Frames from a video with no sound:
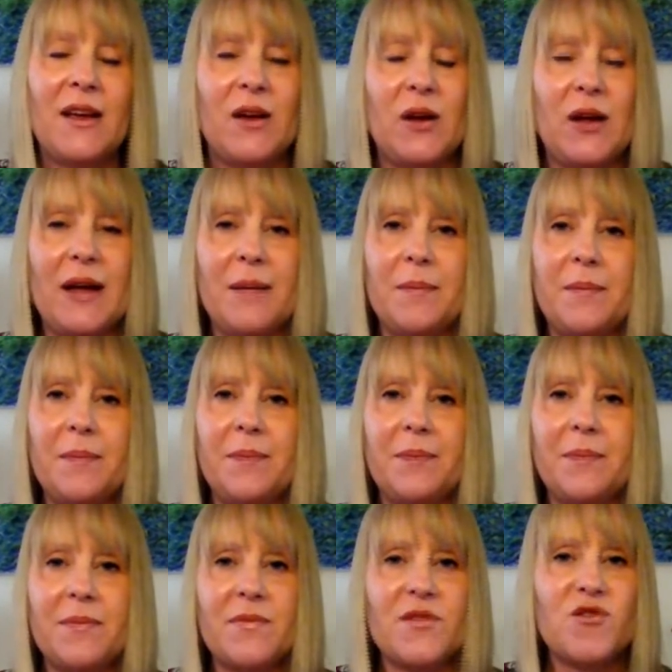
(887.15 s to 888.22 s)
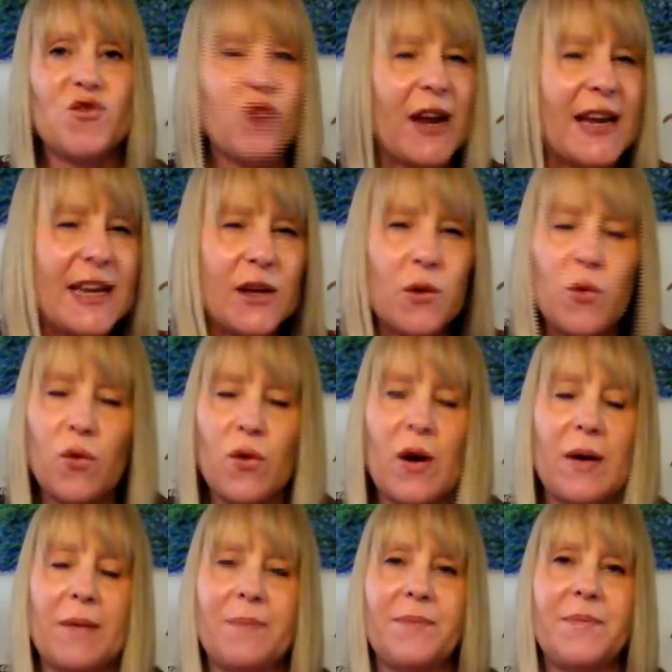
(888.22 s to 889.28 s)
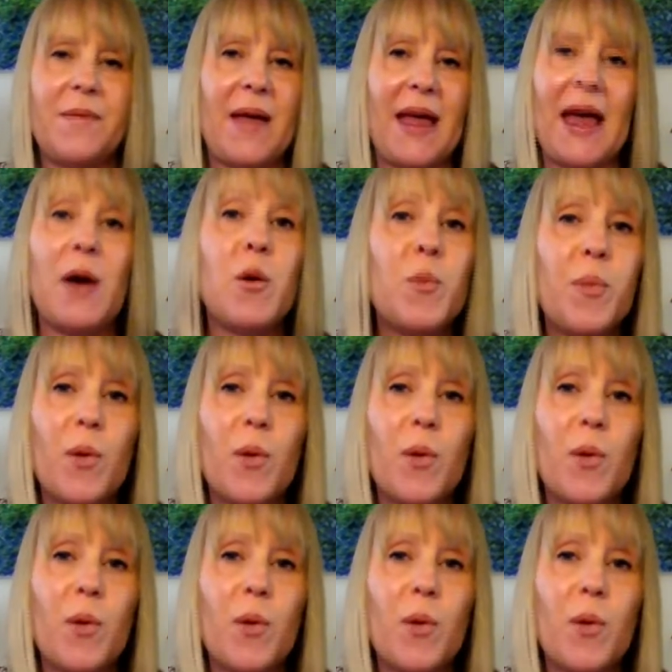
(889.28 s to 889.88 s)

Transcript: training or help,